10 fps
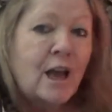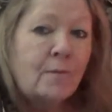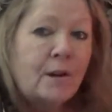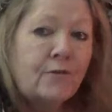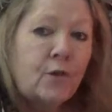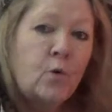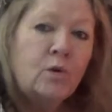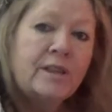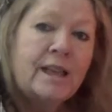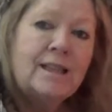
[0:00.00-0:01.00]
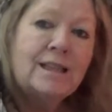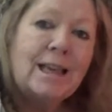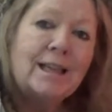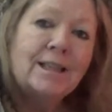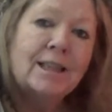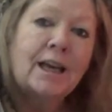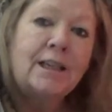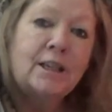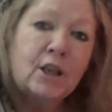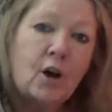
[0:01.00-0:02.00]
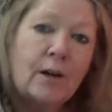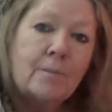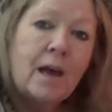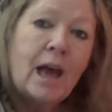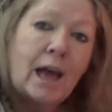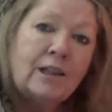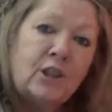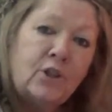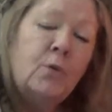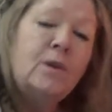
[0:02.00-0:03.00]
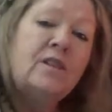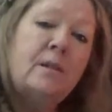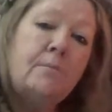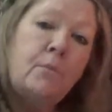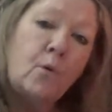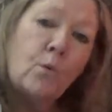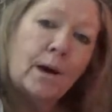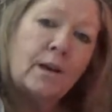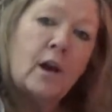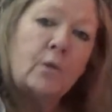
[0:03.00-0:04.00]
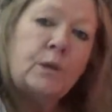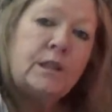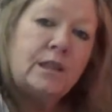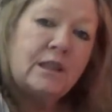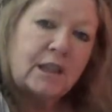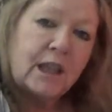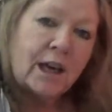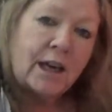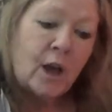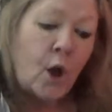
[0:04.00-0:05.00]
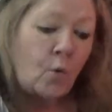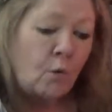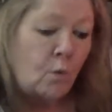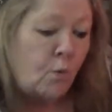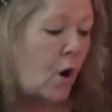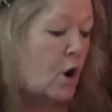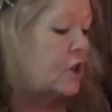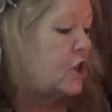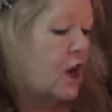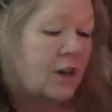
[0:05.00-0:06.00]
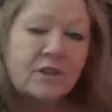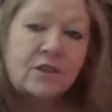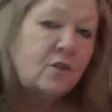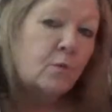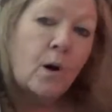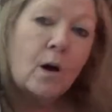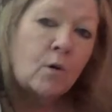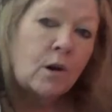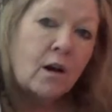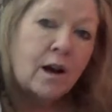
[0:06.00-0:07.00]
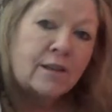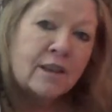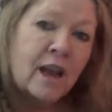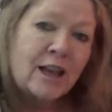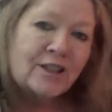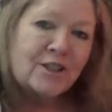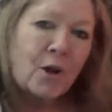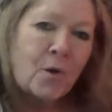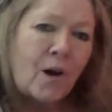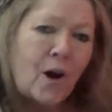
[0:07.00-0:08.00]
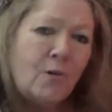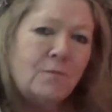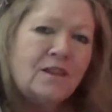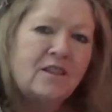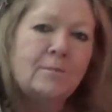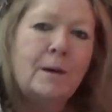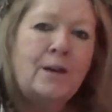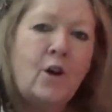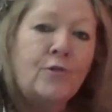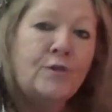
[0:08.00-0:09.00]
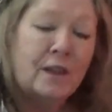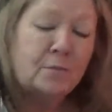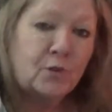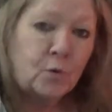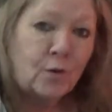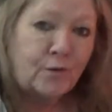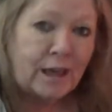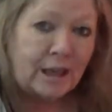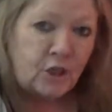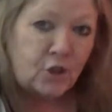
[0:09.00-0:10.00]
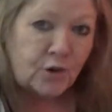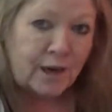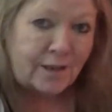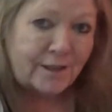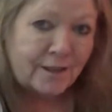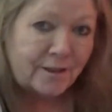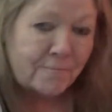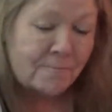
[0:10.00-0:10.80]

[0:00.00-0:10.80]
But of course these things take time and to do a simple one like we did today will work just as well guys. So I hope this has been of some sort of interest.